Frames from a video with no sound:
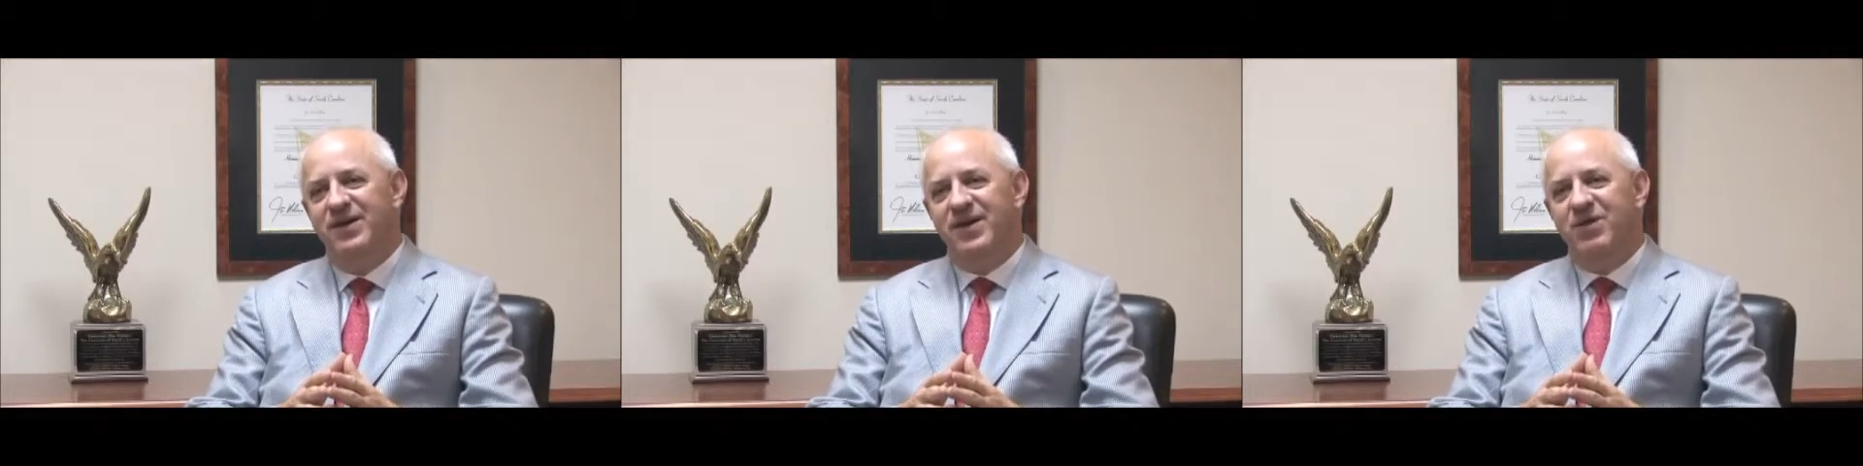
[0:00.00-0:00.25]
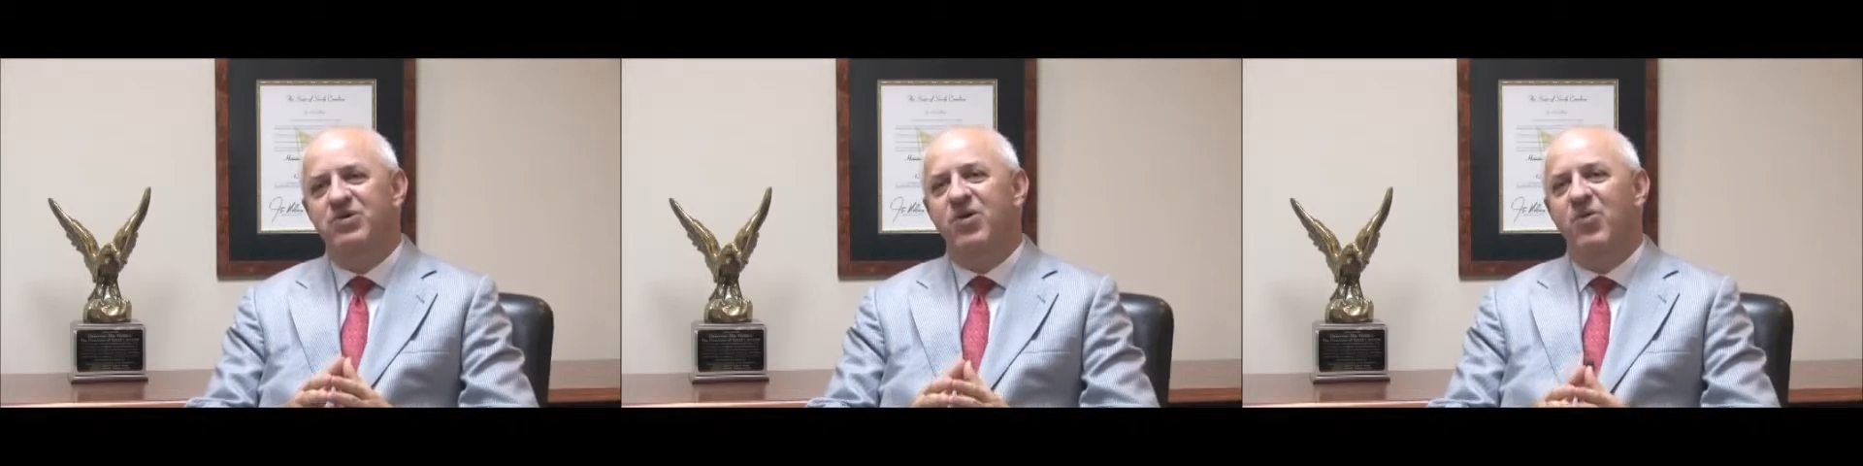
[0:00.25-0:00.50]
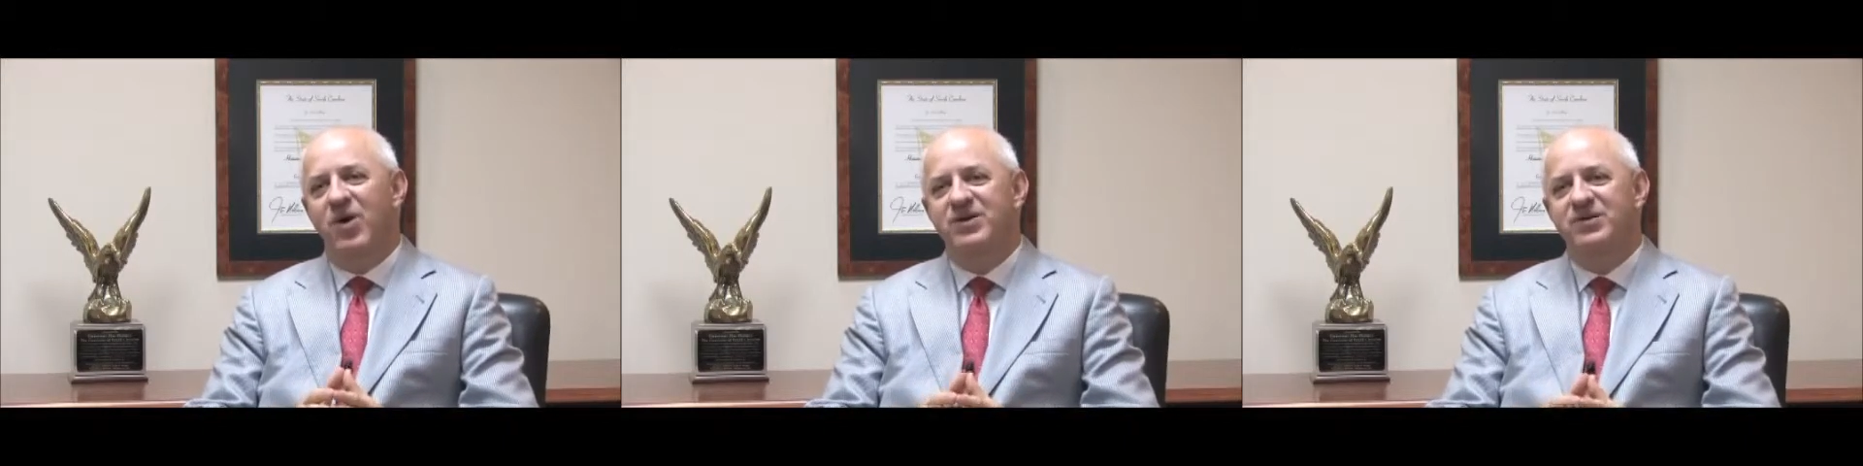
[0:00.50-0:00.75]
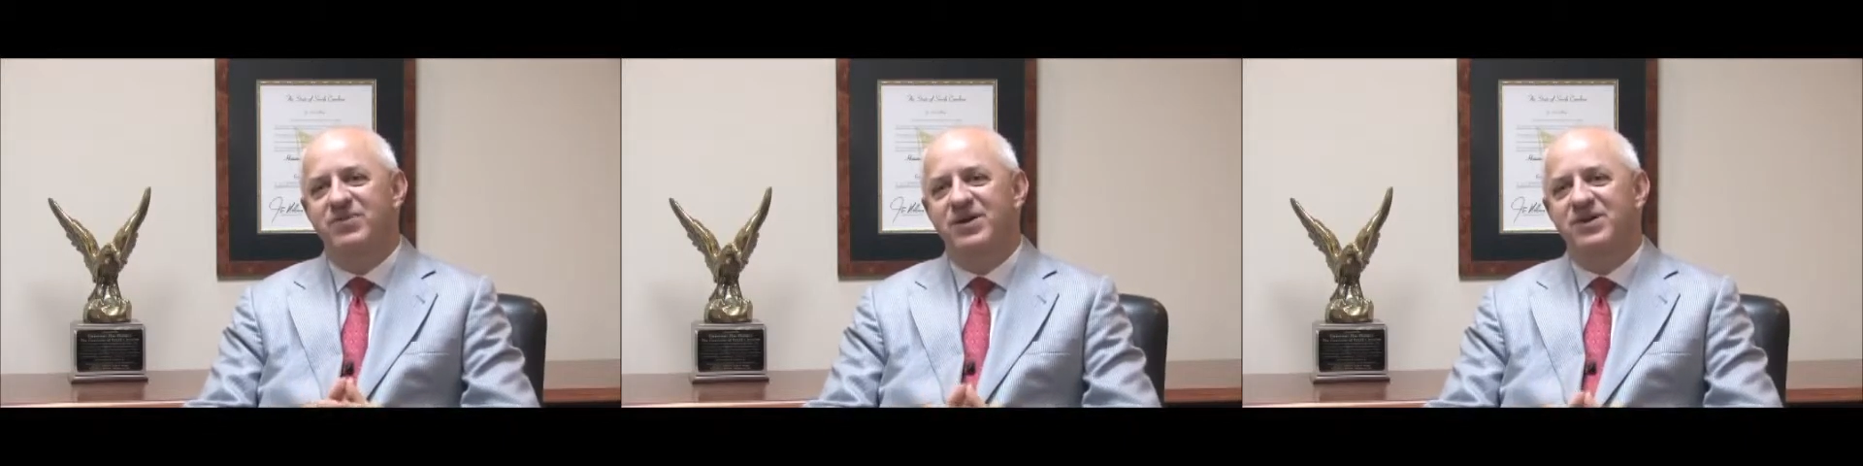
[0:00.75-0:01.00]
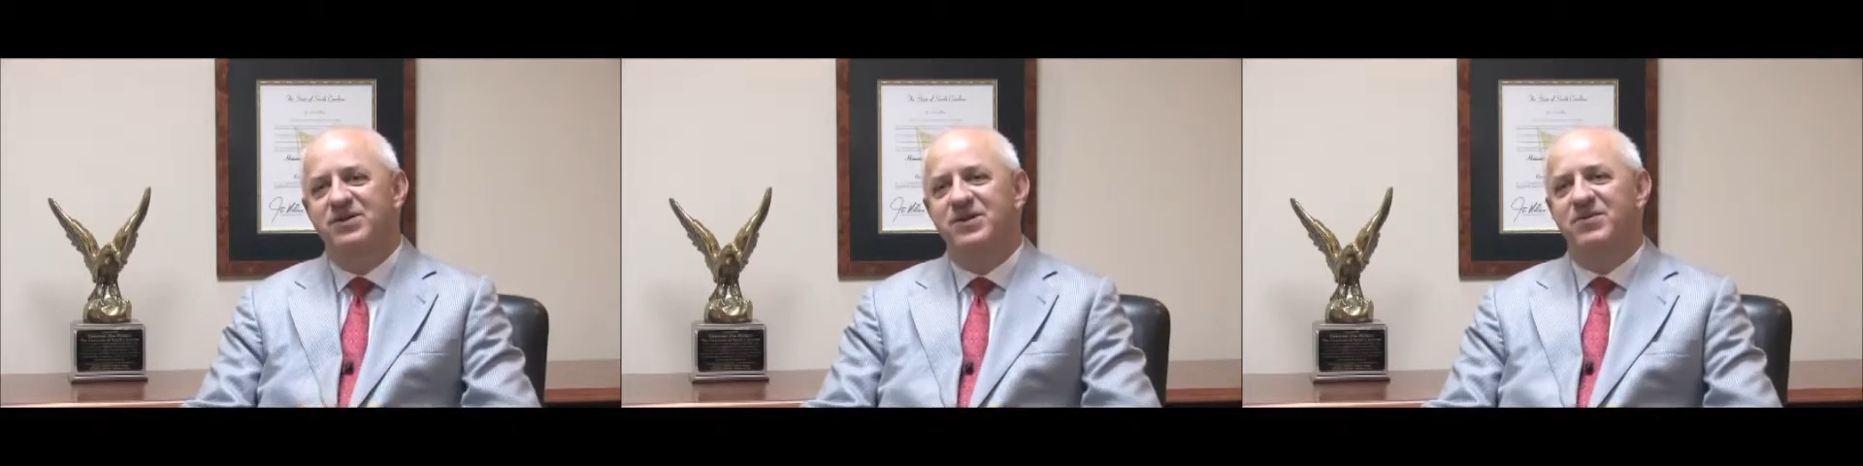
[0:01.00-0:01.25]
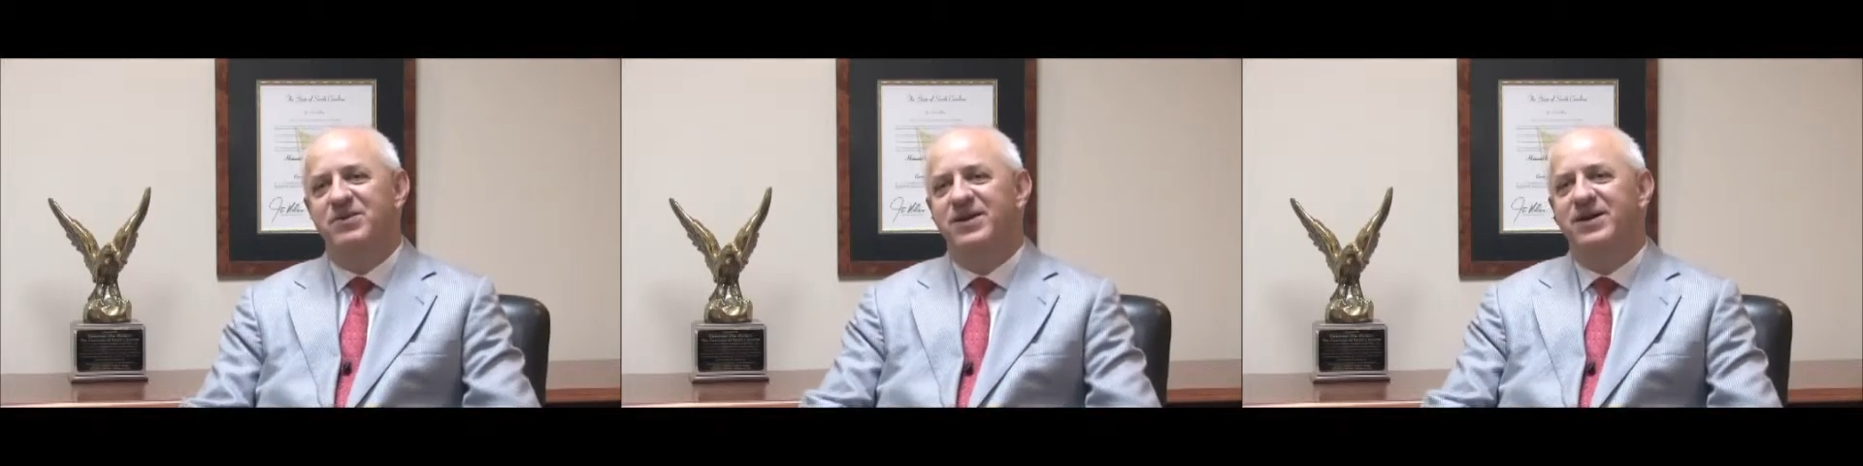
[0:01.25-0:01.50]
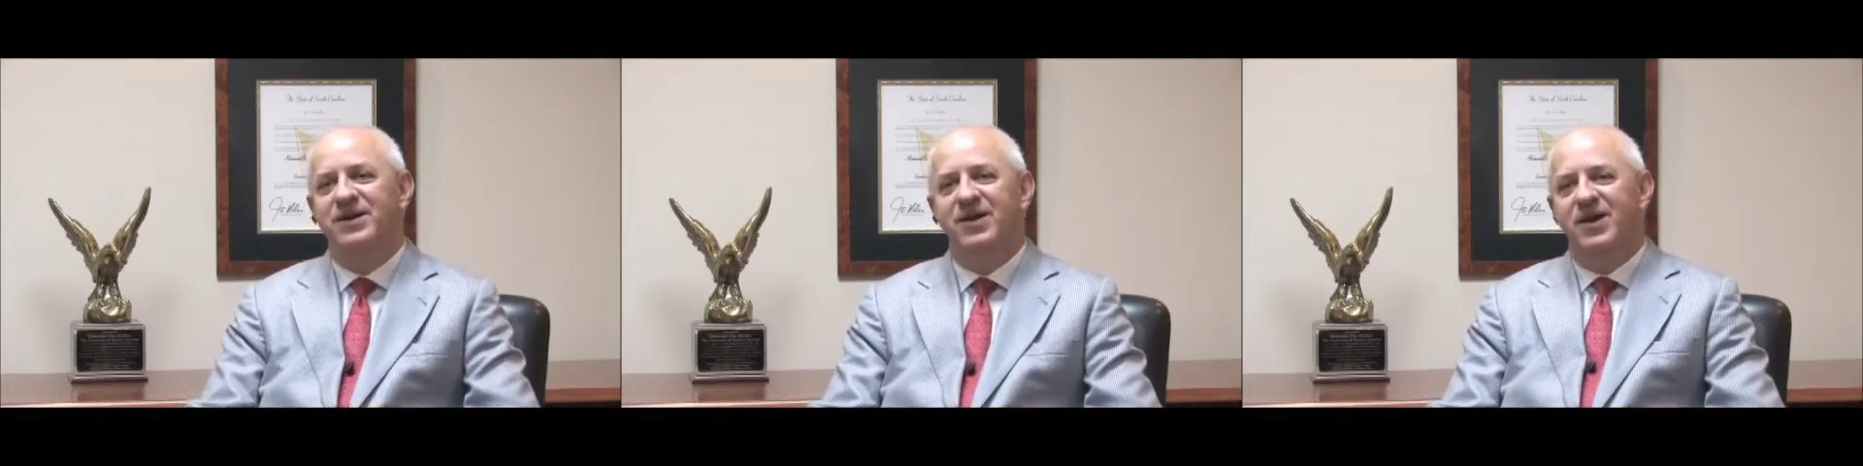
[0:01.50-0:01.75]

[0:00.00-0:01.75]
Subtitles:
he was on the Ways and Means Committee,